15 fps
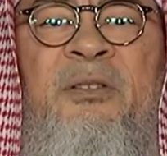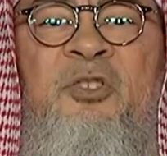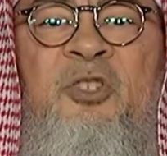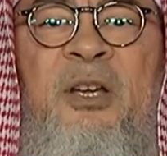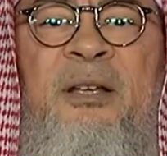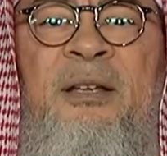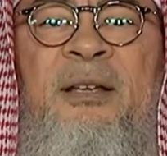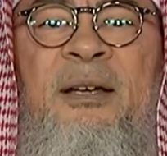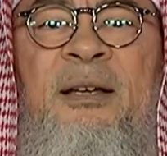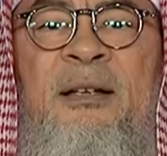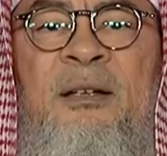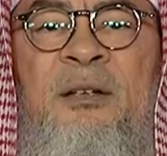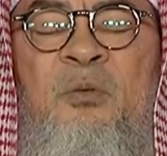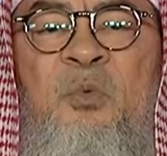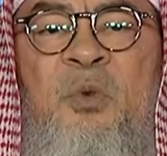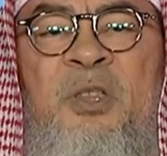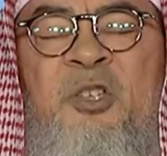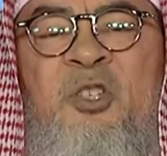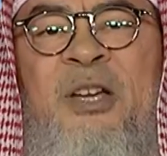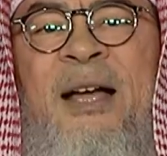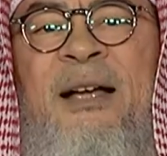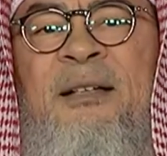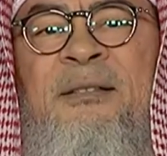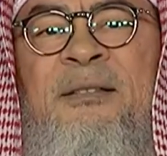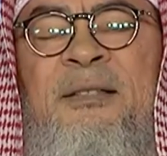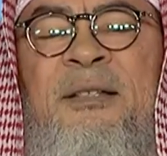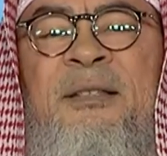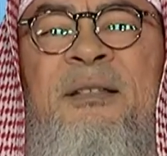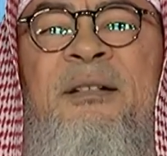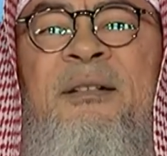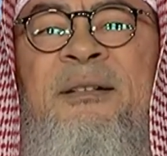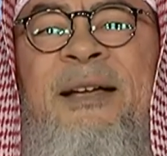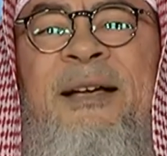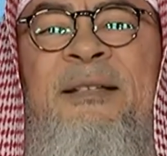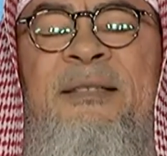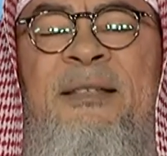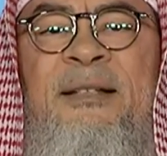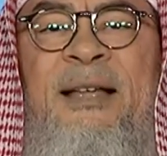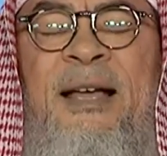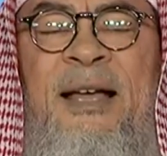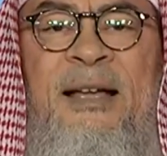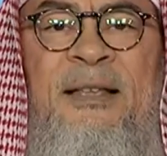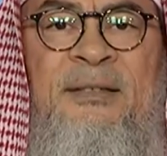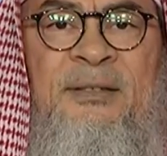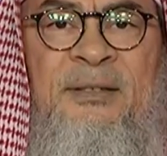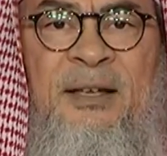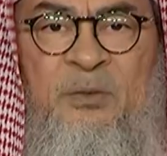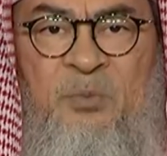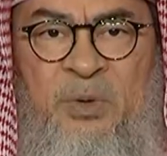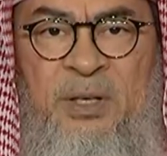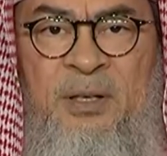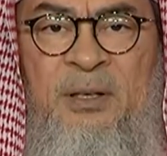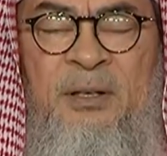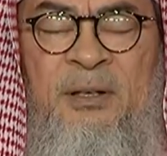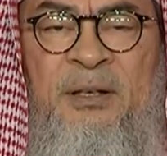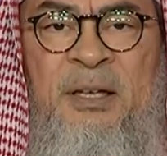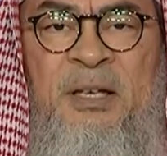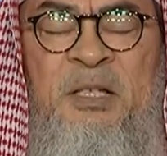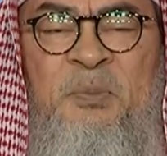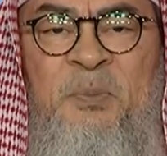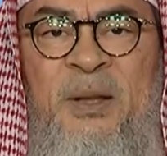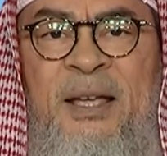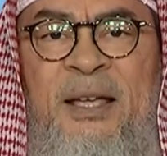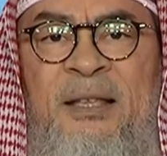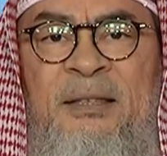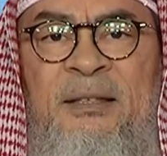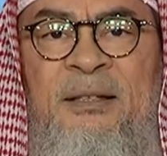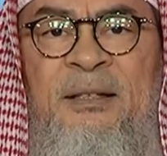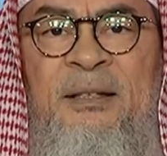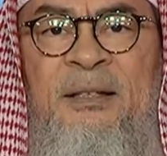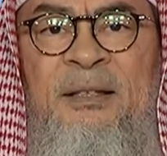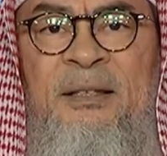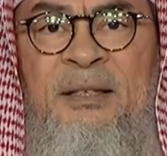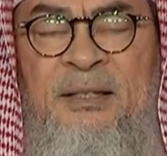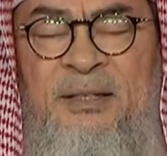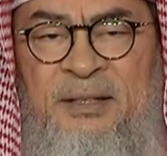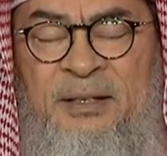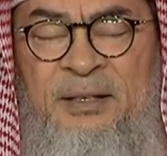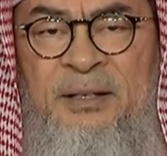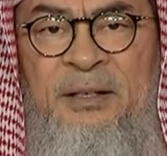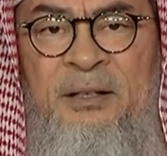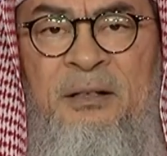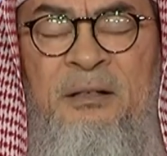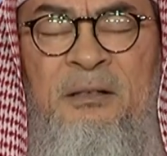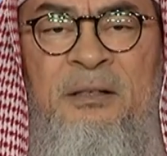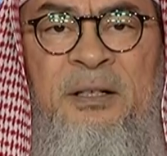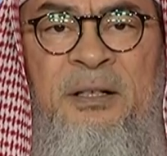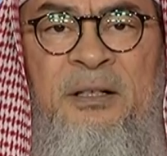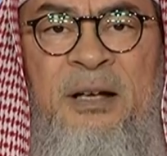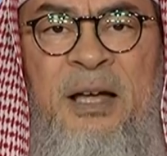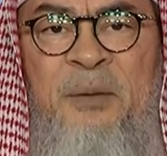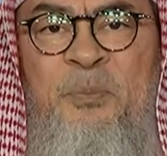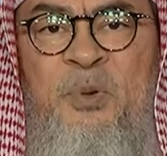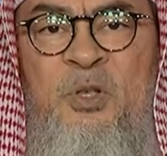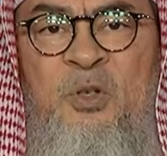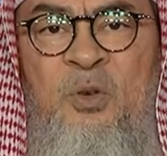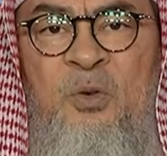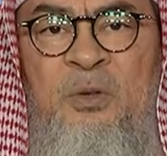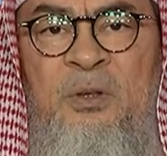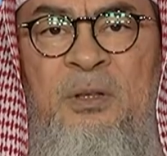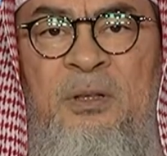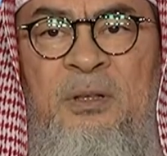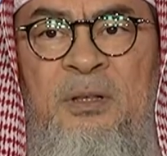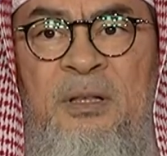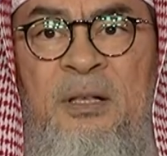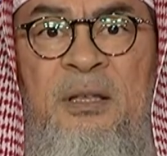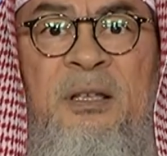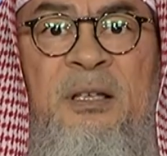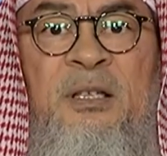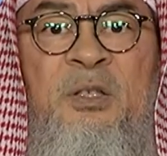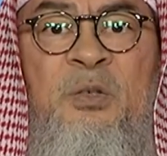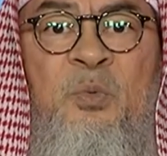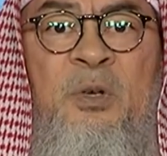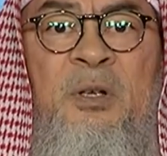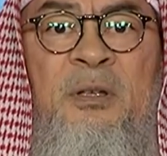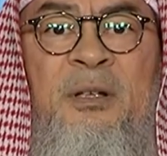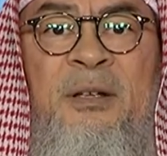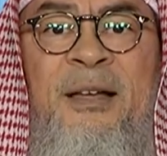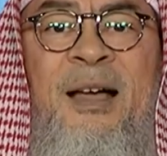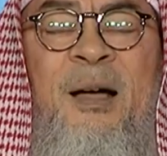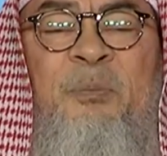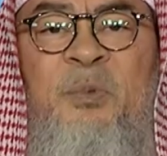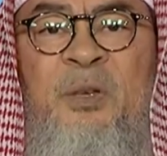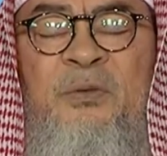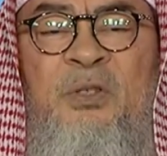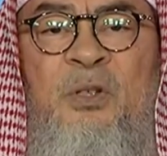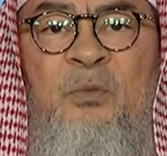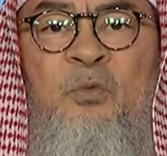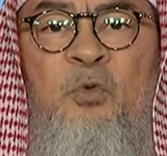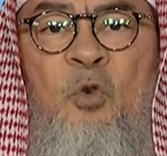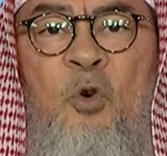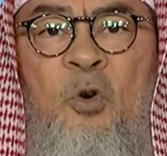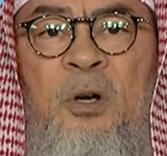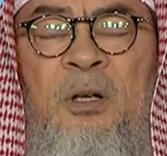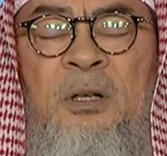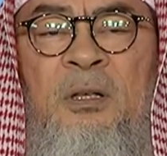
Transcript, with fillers: Jannah with shackles in their necks and hands. And we explained this in an earlier episode. And these were the captives of war